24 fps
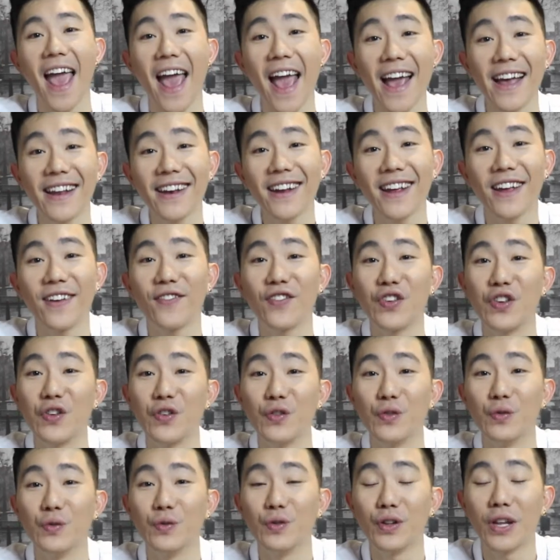And if
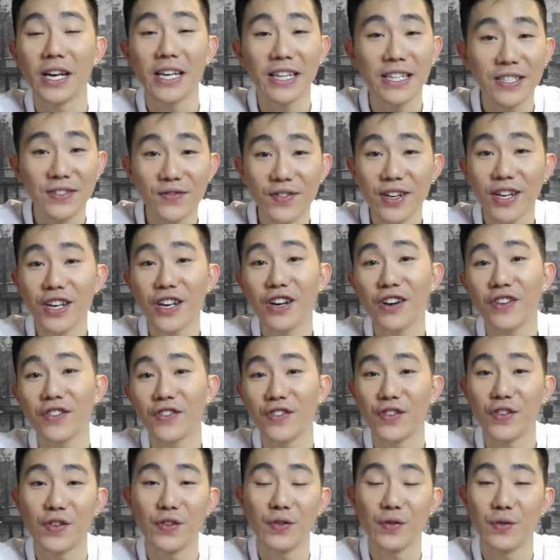you like this video,
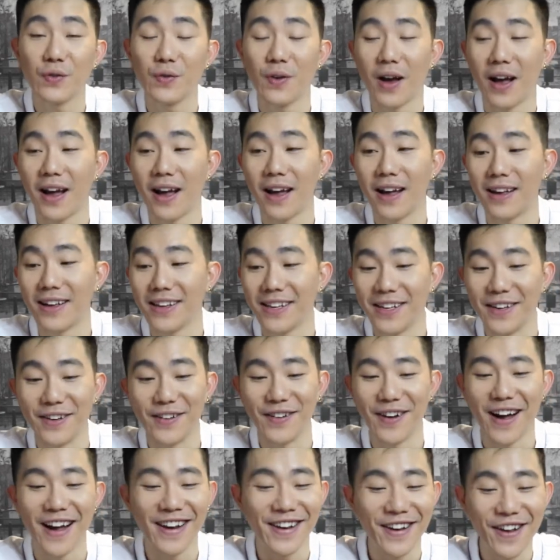if you, uh, you
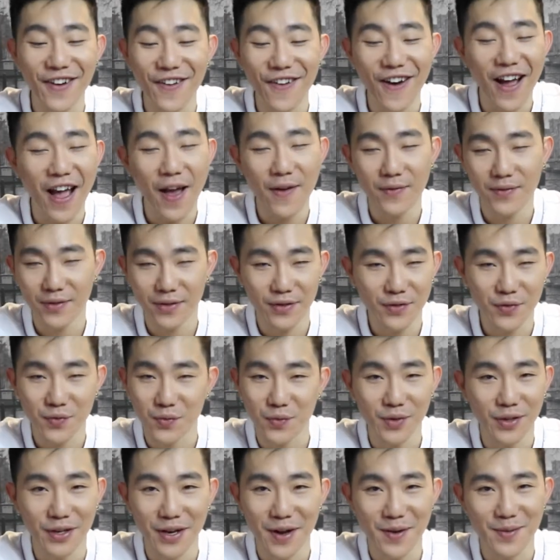know, I know I have, there's
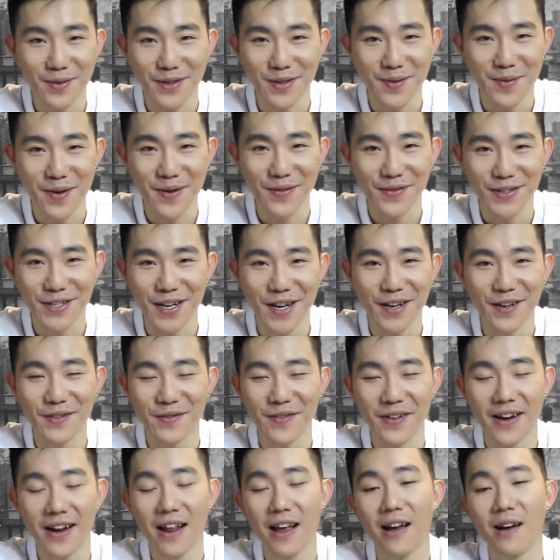really not much on my channel
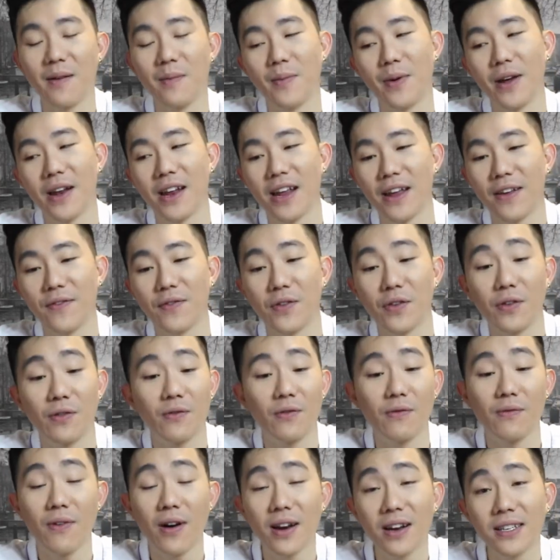right now, but if
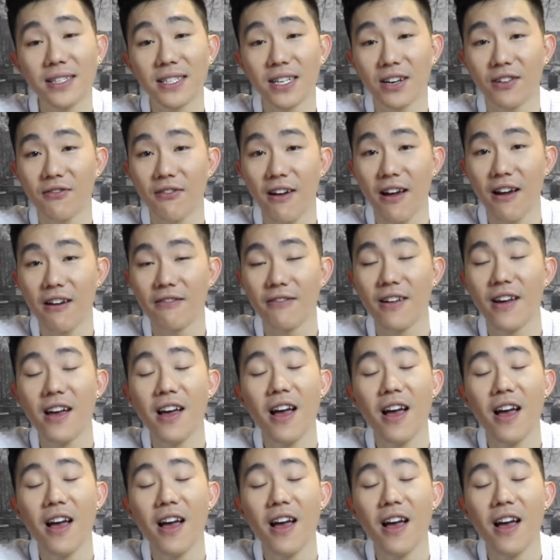you wanna stick around,